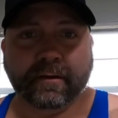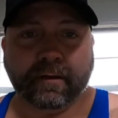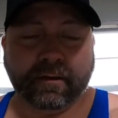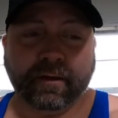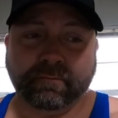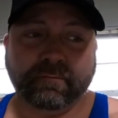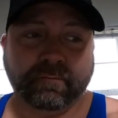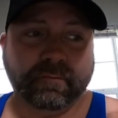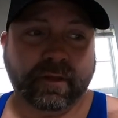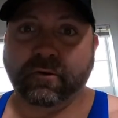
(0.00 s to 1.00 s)
they
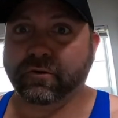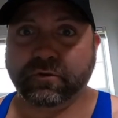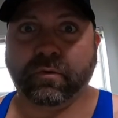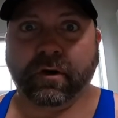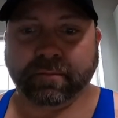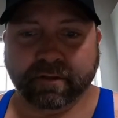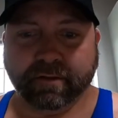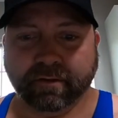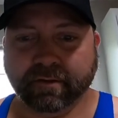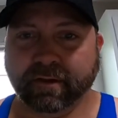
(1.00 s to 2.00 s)
are swamped,
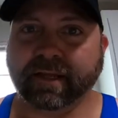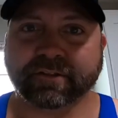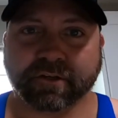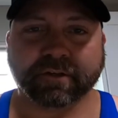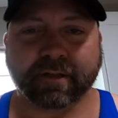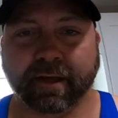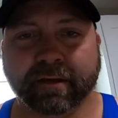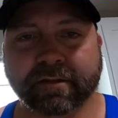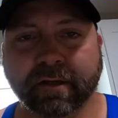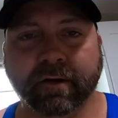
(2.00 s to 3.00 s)
and that's a good
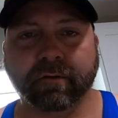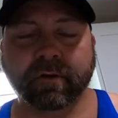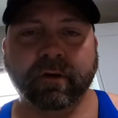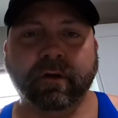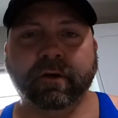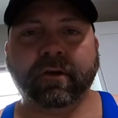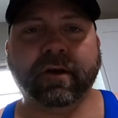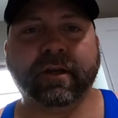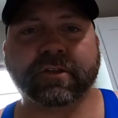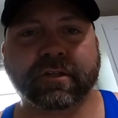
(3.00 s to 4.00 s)
thing. So
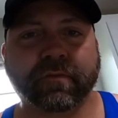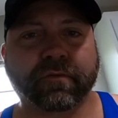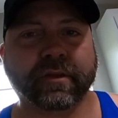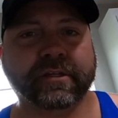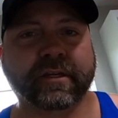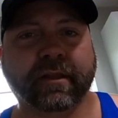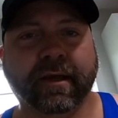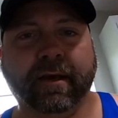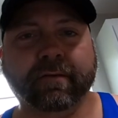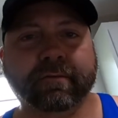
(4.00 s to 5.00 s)
go ahead and get you some before they
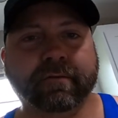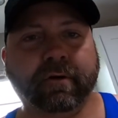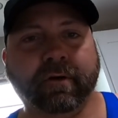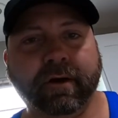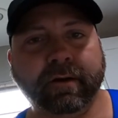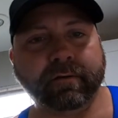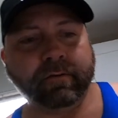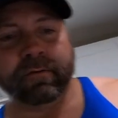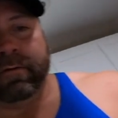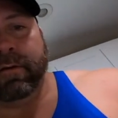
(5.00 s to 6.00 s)
sell out. All right,
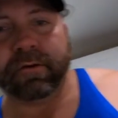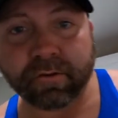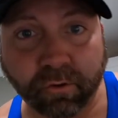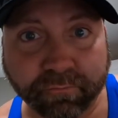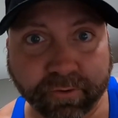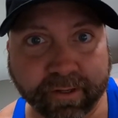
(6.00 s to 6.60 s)
don't